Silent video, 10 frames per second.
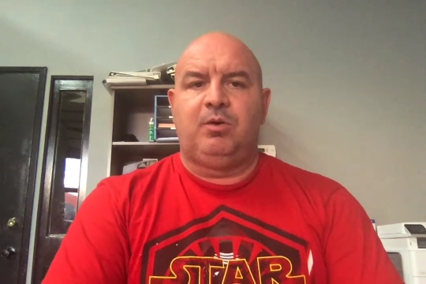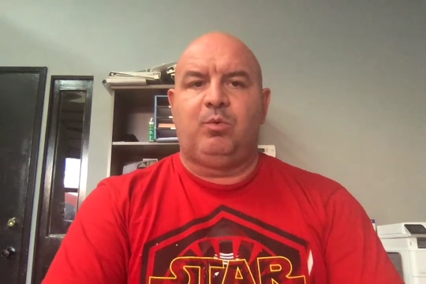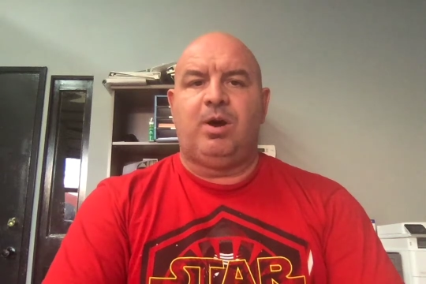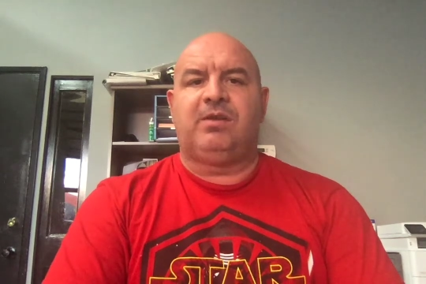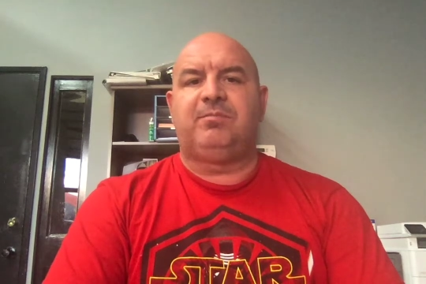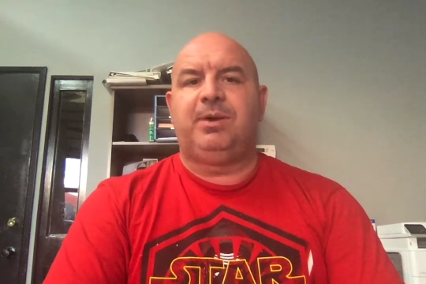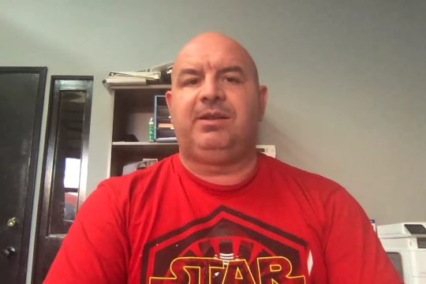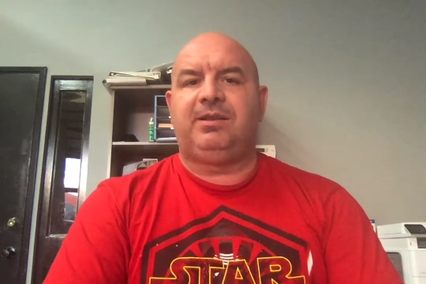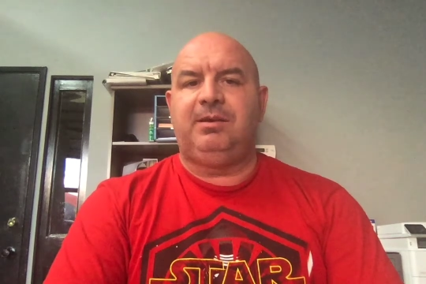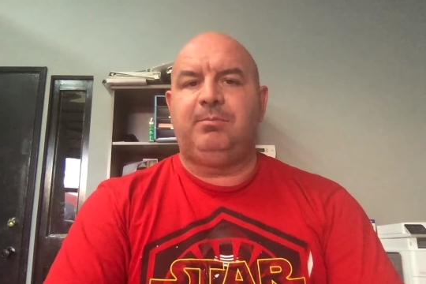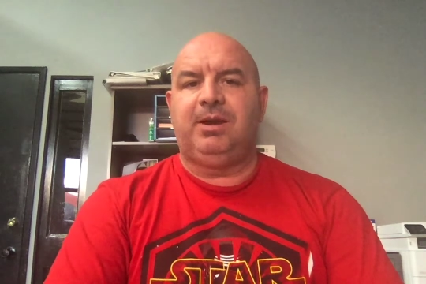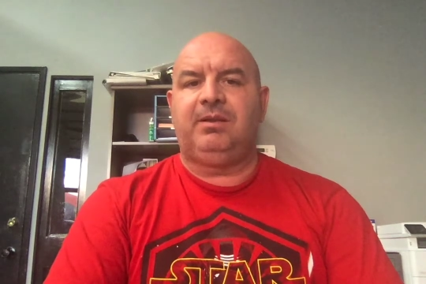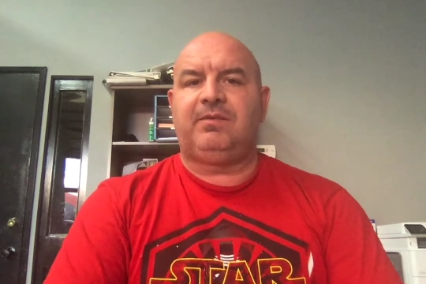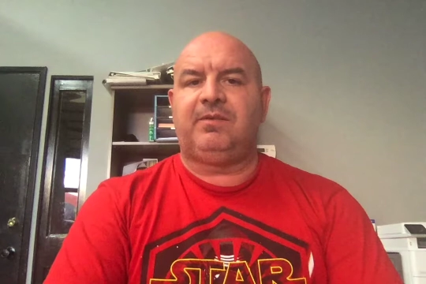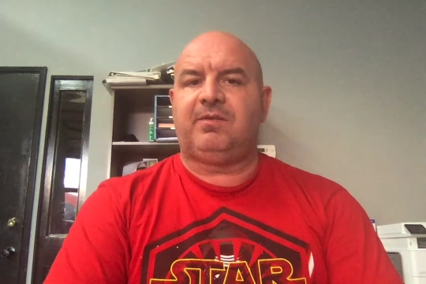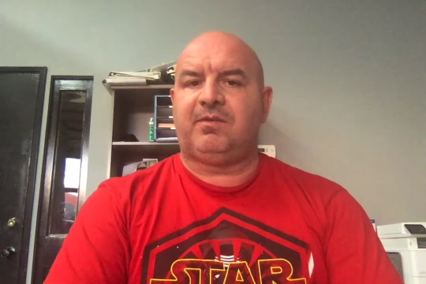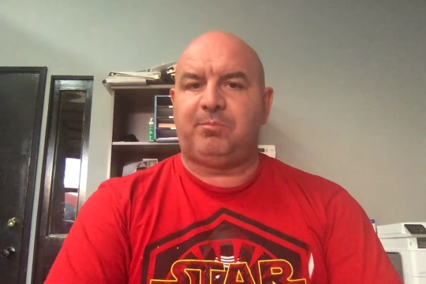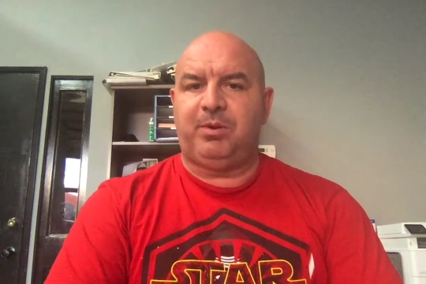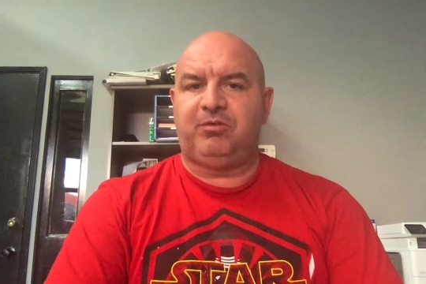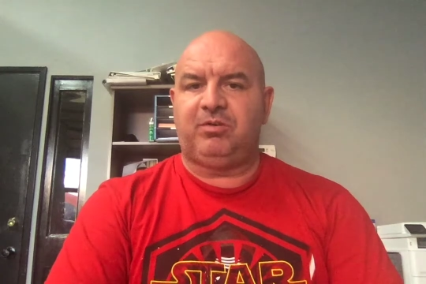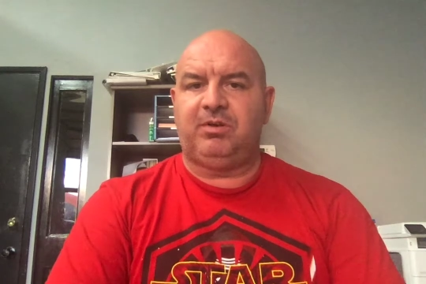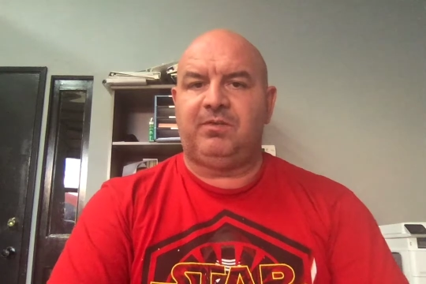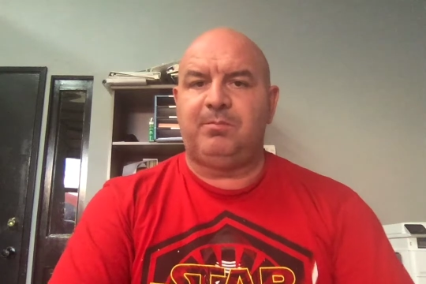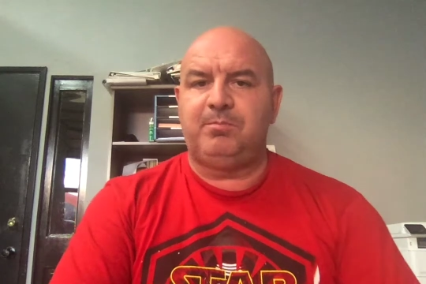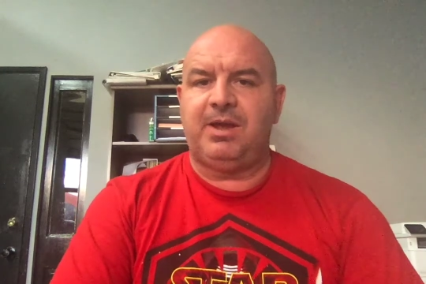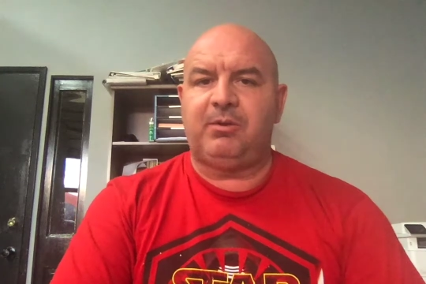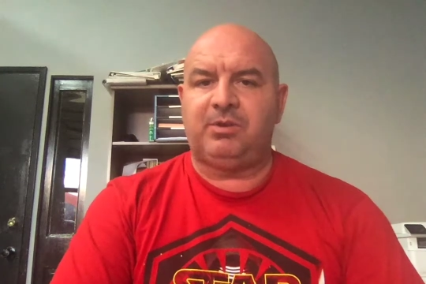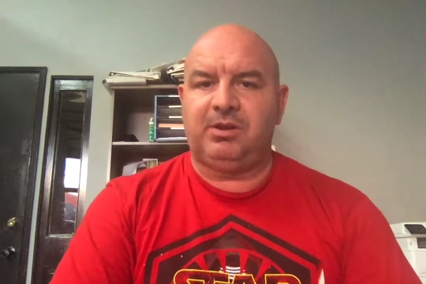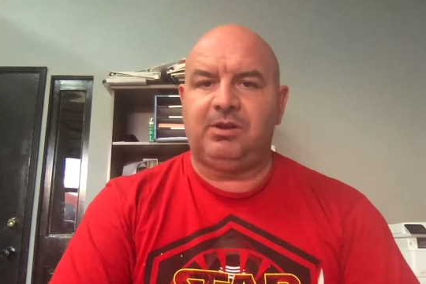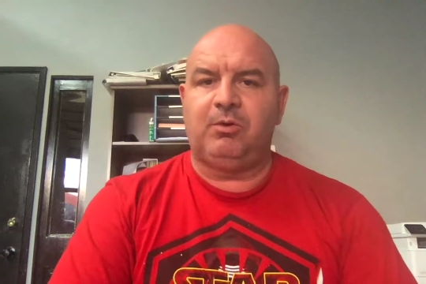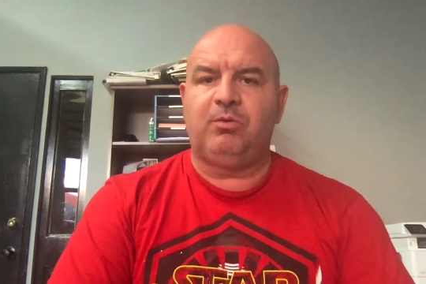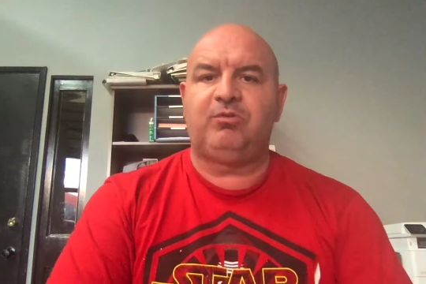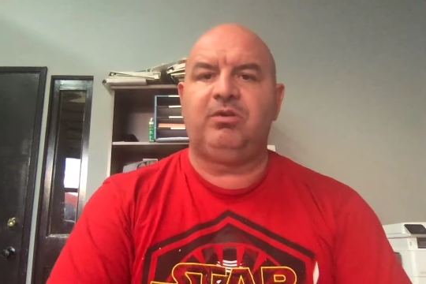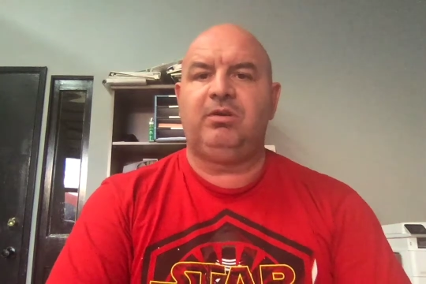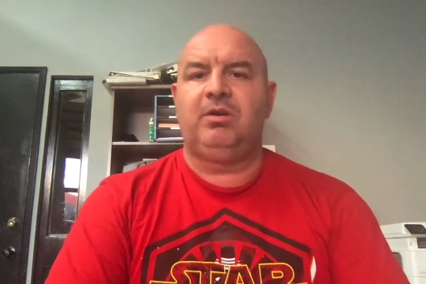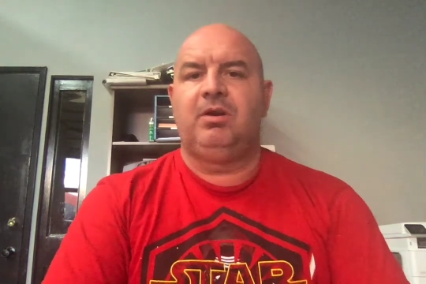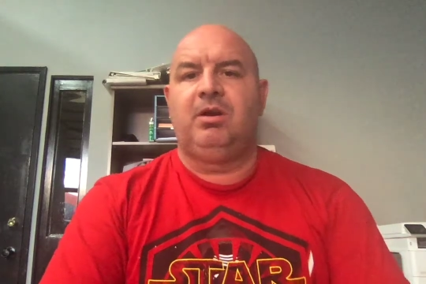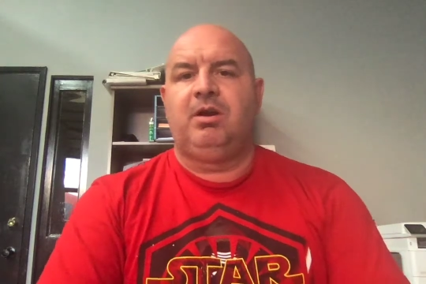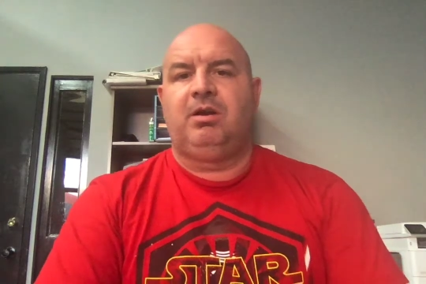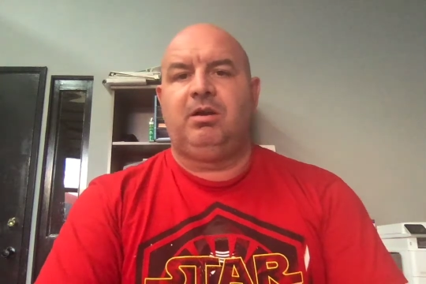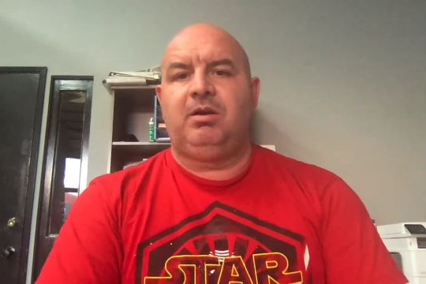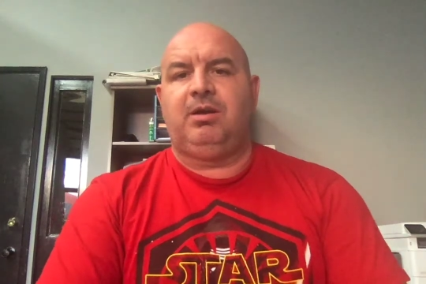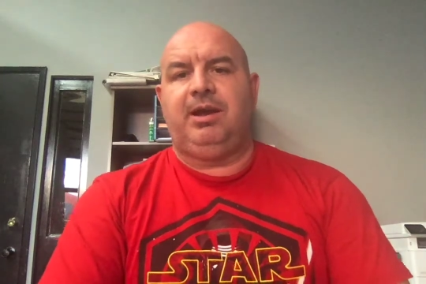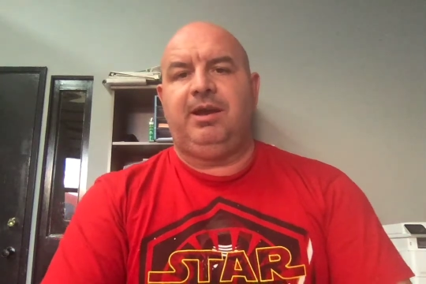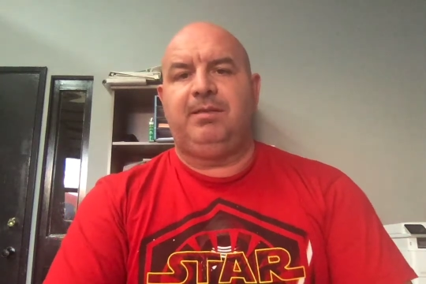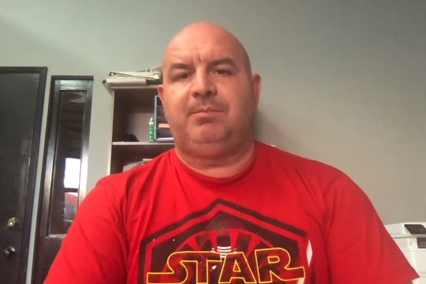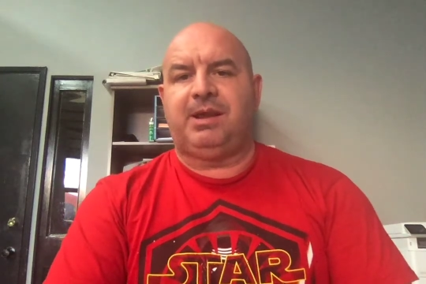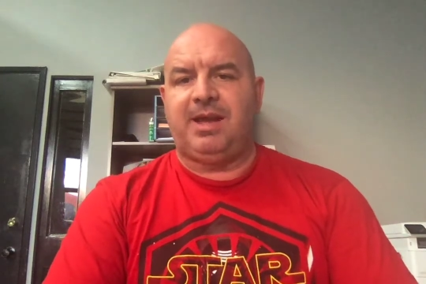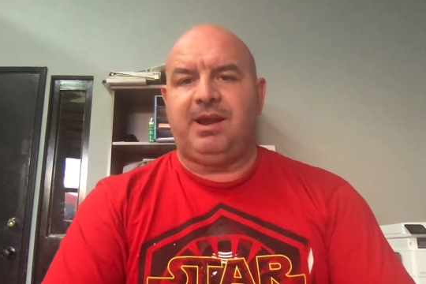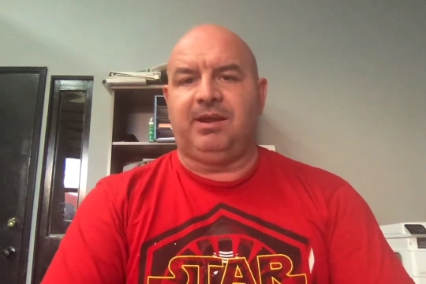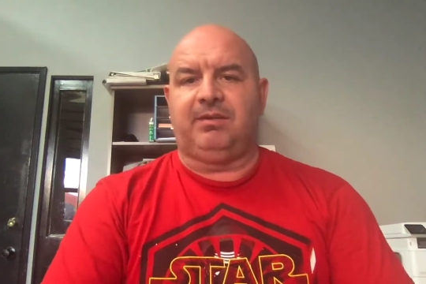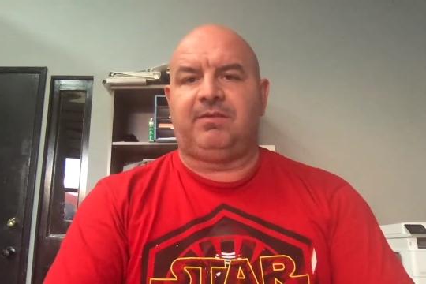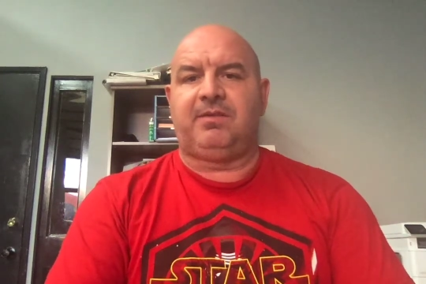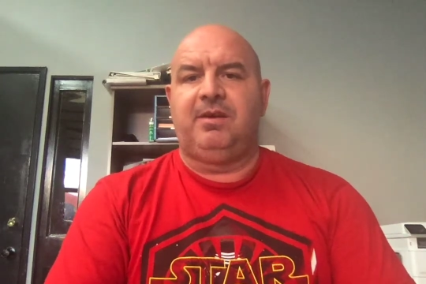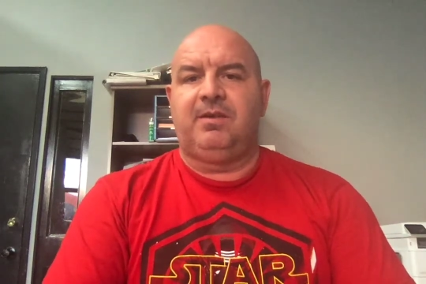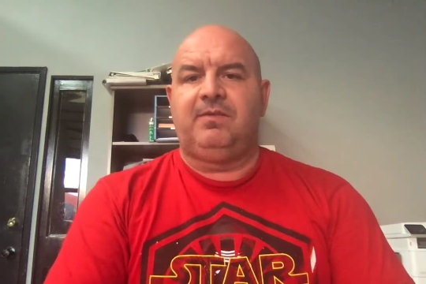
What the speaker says: One of my teammates is a specialist in metal technology and mechanics.